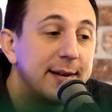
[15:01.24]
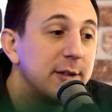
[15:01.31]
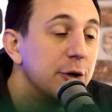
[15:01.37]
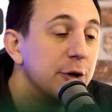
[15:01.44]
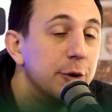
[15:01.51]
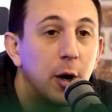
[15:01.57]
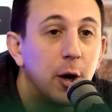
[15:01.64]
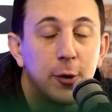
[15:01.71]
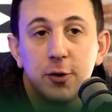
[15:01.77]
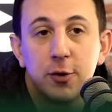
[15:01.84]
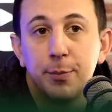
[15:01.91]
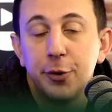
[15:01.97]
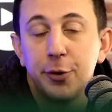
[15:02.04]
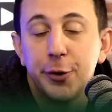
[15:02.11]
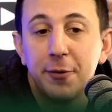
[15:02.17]
Two goals
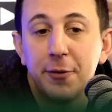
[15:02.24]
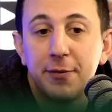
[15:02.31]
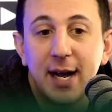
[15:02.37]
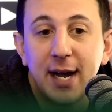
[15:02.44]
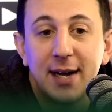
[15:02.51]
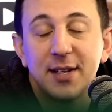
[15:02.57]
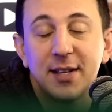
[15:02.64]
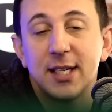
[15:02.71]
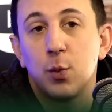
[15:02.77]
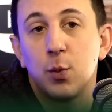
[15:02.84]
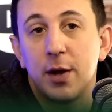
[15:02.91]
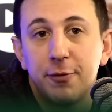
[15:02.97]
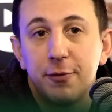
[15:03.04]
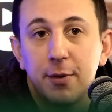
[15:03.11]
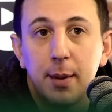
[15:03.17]
from Bruno Fernandes,
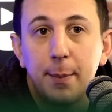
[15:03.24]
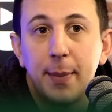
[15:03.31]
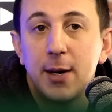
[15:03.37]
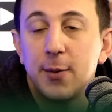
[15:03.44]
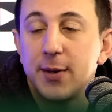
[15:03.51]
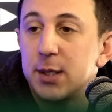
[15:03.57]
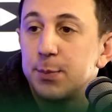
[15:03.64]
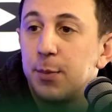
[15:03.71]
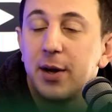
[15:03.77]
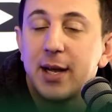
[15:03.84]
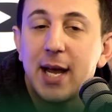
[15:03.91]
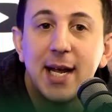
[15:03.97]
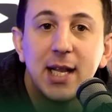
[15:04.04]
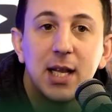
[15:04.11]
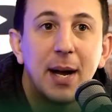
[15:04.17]
one from the penalty spot,
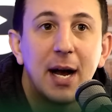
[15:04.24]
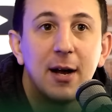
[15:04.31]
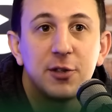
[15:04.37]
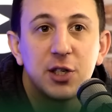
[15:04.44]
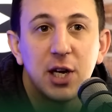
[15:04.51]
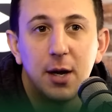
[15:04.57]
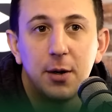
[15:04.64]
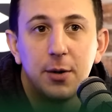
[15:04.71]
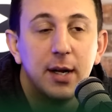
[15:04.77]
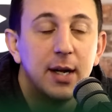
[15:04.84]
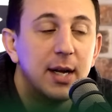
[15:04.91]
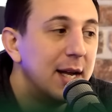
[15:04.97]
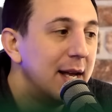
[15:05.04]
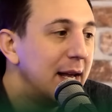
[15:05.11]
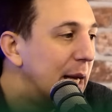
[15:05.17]
getting them out of jail.
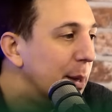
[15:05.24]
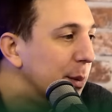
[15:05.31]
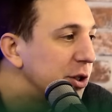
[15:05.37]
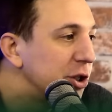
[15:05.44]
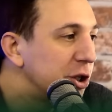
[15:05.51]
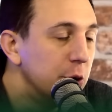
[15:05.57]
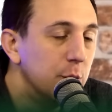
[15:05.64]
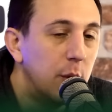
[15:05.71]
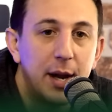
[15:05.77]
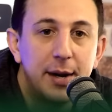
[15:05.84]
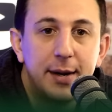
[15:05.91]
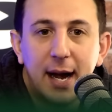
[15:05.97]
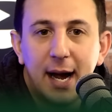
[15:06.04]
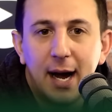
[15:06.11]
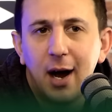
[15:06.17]
It was 2
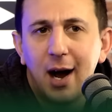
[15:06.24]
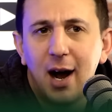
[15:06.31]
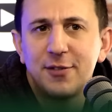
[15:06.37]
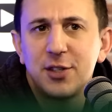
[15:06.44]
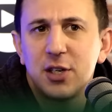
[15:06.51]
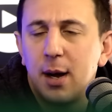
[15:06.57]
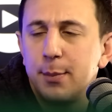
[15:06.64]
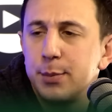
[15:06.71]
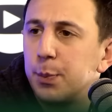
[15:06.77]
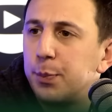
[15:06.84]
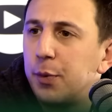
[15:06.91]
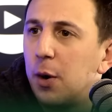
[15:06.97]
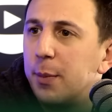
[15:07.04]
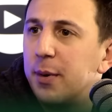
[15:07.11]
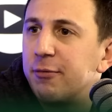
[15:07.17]
1 at half time to
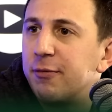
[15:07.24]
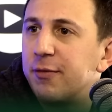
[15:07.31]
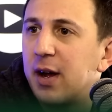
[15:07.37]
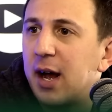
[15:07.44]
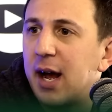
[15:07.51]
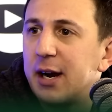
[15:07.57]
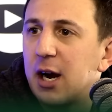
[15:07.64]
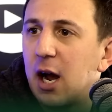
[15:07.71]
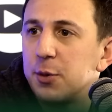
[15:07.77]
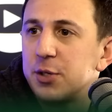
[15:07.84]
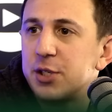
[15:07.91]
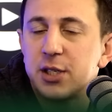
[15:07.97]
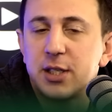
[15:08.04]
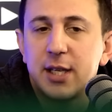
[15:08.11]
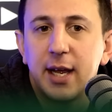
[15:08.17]
Bournemouth. And I was
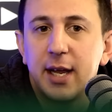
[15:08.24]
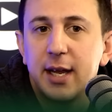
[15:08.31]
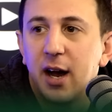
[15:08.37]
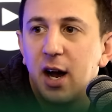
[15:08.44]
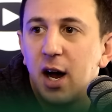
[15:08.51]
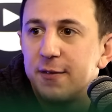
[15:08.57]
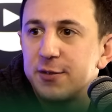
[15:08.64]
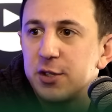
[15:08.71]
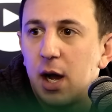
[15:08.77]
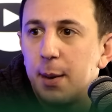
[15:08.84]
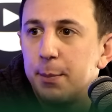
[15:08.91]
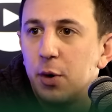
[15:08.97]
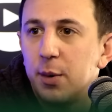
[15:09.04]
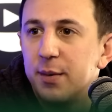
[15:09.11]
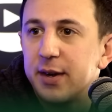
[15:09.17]
just thinking at half time,
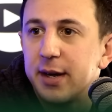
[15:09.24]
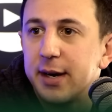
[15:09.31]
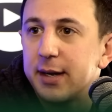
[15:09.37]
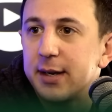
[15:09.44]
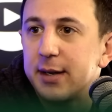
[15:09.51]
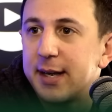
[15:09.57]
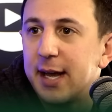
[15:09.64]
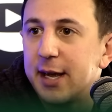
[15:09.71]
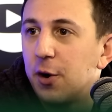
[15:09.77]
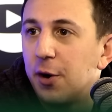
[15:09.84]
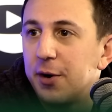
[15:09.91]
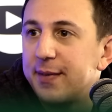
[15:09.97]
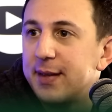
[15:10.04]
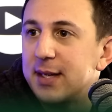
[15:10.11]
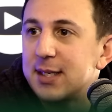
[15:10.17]
Bournemouth going to kick
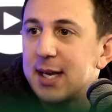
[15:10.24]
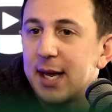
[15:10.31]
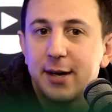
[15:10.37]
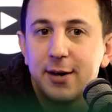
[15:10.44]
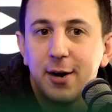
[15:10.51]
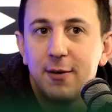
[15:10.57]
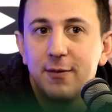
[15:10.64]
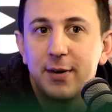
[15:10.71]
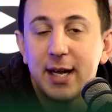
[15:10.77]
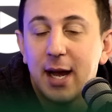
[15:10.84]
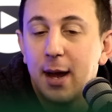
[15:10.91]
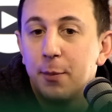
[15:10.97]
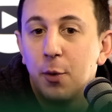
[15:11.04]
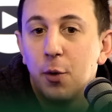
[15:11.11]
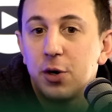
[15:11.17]
on in this second half and
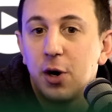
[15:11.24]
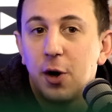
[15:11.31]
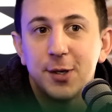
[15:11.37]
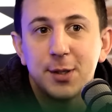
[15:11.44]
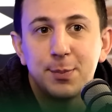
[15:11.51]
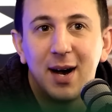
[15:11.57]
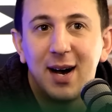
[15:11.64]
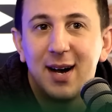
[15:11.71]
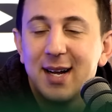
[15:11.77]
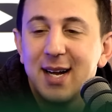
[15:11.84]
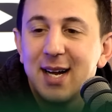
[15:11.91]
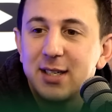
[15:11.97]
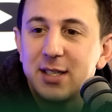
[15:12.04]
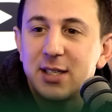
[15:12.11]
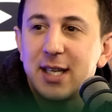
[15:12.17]
get more goals, but
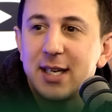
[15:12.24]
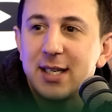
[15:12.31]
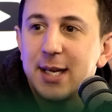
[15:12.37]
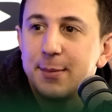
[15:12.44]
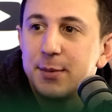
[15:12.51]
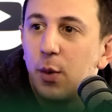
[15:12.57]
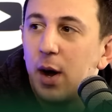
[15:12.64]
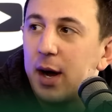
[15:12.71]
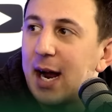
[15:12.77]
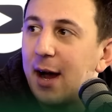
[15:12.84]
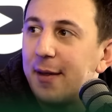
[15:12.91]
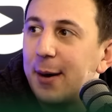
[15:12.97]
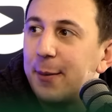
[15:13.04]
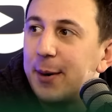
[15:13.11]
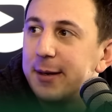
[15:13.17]
just didn't seem to work
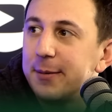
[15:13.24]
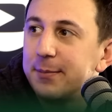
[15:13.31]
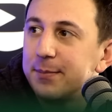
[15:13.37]
out that way.